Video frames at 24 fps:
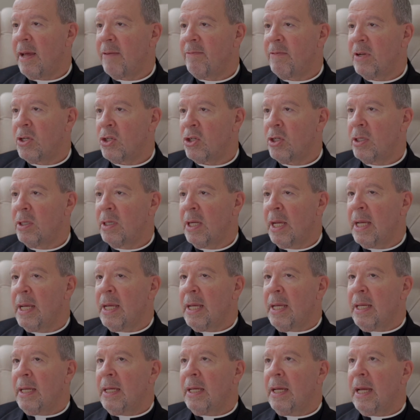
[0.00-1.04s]
that vision
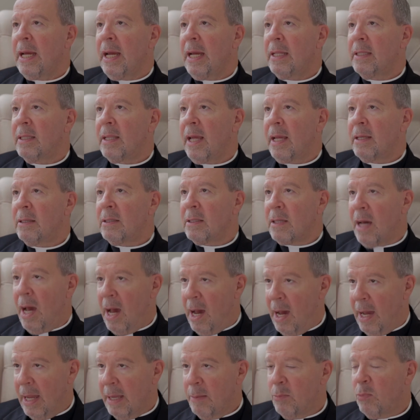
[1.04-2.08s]
at that
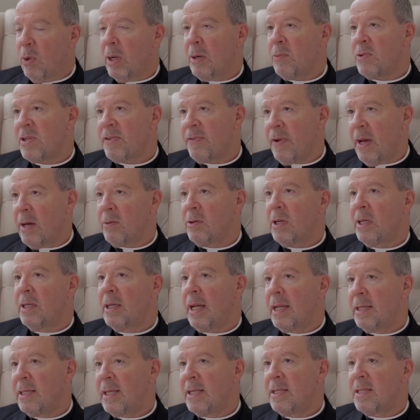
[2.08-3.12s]
time when it was founded,
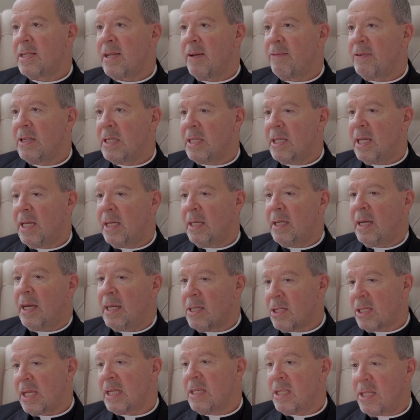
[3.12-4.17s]
1917, and
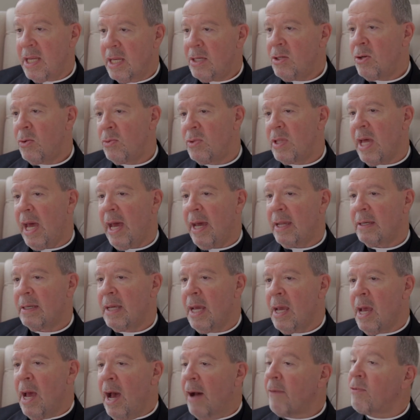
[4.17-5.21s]
has continued that.
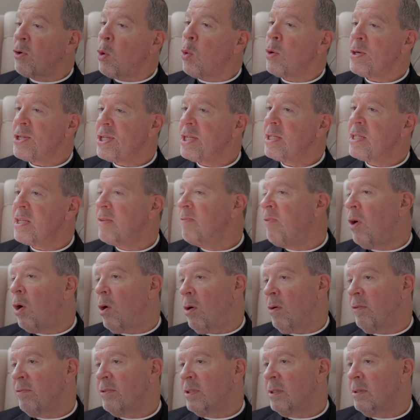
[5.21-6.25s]
Of course, it's
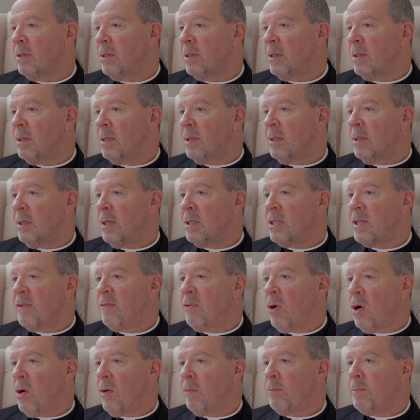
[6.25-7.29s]
evolved. It's
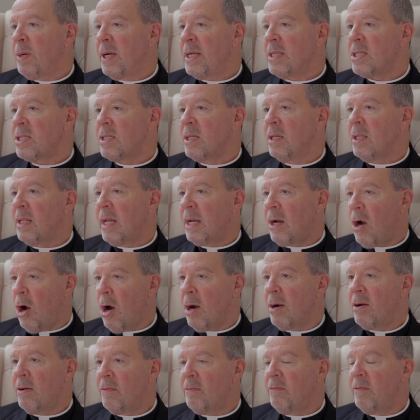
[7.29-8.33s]
evolved, but it's still at
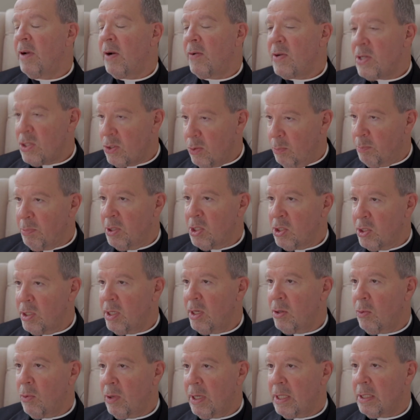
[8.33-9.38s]
heart very Sulpician
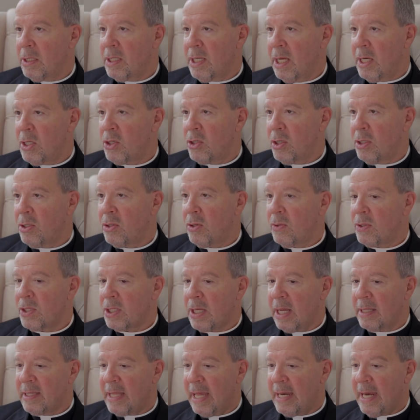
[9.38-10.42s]
in orientation, so it's
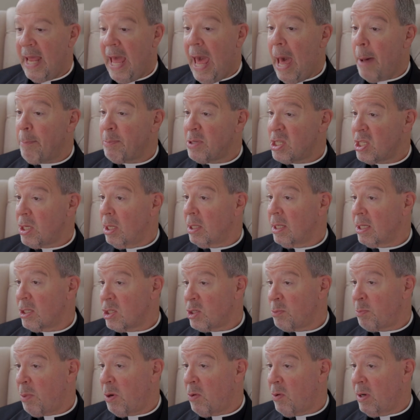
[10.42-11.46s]
got that apostolic
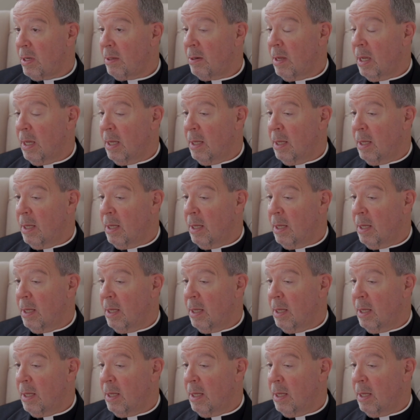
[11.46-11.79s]
spirit,